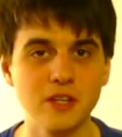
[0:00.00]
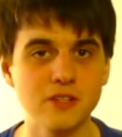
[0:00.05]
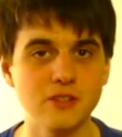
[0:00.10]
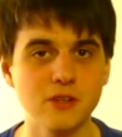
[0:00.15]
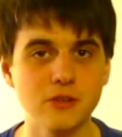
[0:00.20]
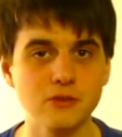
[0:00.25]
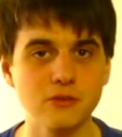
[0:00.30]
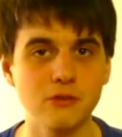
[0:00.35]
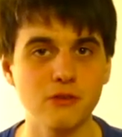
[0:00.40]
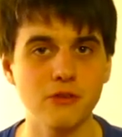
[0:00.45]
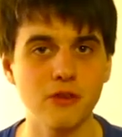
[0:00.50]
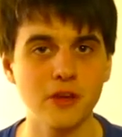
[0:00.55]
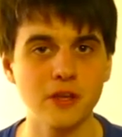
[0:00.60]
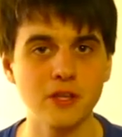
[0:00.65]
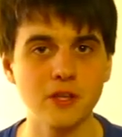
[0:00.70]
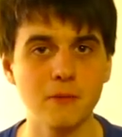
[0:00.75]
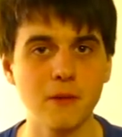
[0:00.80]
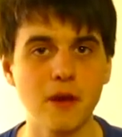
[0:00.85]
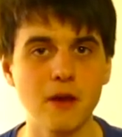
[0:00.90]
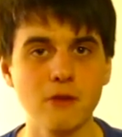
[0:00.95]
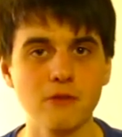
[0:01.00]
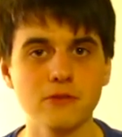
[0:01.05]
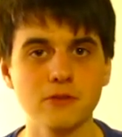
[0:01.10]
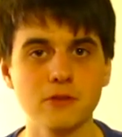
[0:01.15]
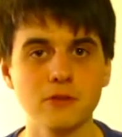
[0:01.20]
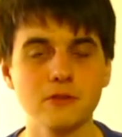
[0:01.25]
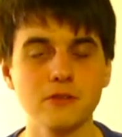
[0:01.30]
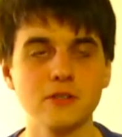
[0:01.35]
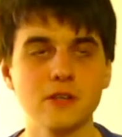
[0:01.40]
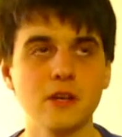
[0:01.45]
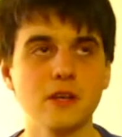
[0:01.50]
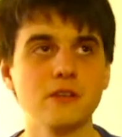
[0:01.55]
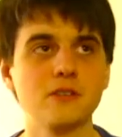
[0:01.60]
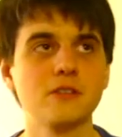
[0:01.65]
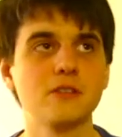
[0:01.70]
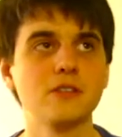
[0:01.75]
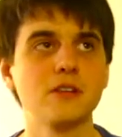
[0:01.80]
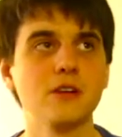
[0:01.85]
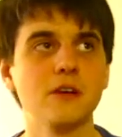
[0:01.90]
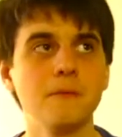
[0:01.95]
It's not too thick in the mouth, so I'd say.
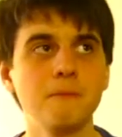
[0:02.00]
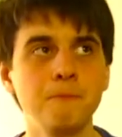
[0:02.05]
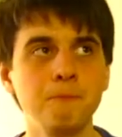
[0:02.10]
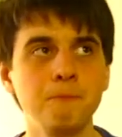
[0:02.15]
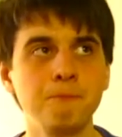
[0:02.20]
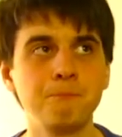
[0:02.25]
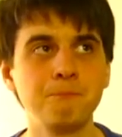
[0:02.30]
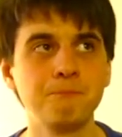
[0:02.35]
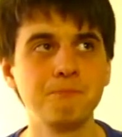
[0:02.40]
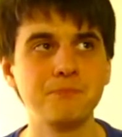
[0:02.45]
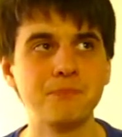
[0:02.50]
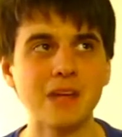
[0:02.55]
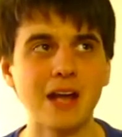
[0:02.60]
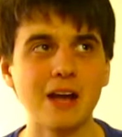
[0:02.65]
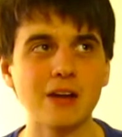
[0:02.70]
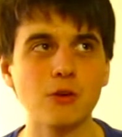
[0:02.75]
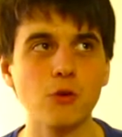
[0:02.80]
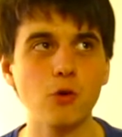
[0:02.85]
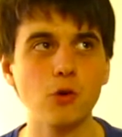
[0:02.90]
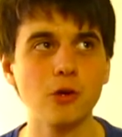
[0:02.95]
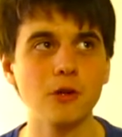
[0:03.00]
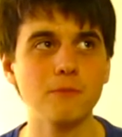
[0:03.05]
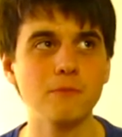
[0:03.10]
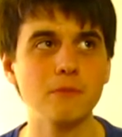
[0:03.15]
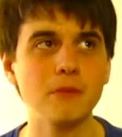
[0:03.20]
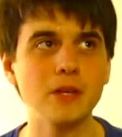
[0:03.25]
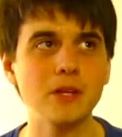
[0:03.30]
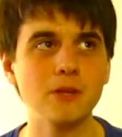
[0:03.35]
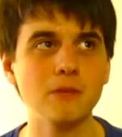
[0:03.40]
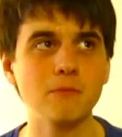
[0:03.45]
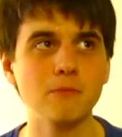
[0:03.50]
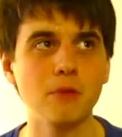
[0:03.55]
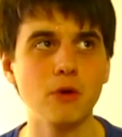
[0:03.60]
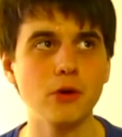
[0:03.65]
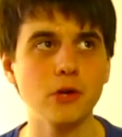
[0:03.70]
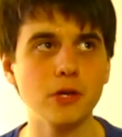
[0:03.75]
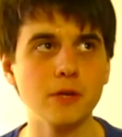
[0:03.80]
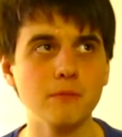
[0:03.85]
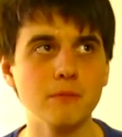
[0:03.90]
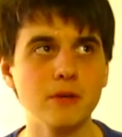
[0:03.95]
It's I call it medium
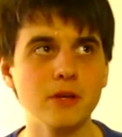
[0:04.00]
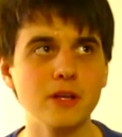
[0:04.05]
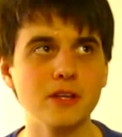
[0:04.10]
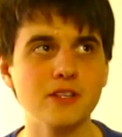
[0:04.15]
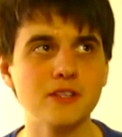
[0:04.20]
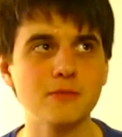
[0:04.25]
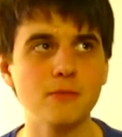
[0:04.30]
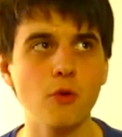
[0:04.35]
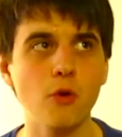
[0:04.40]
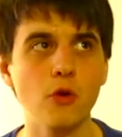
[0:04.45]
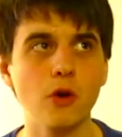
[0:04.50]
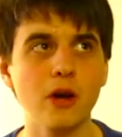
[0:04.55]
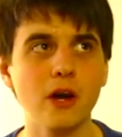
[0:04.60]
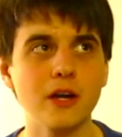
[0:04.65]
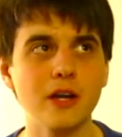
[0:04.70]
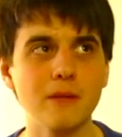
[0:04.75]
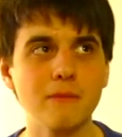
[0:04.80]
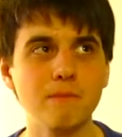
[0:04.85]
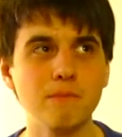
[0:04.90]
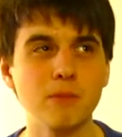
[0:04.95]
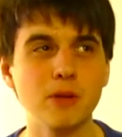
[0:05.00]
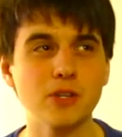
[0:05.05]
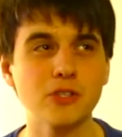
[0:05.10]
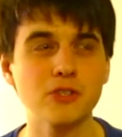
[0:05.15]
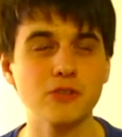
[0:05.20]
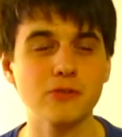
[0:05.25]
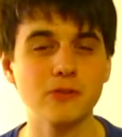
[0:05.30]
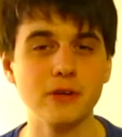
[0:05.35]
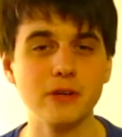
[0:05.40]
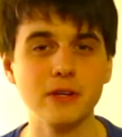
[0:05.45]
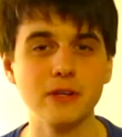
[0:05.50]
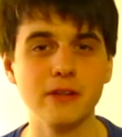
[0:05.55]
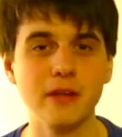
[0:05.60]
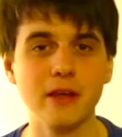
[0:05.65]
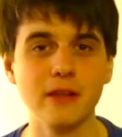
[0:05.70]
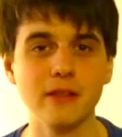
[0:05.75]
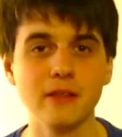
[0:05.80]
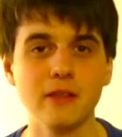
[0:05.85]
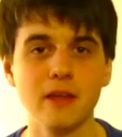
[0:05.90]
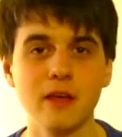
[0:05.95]
body, but it's more kind of buttery
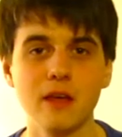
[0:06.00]
than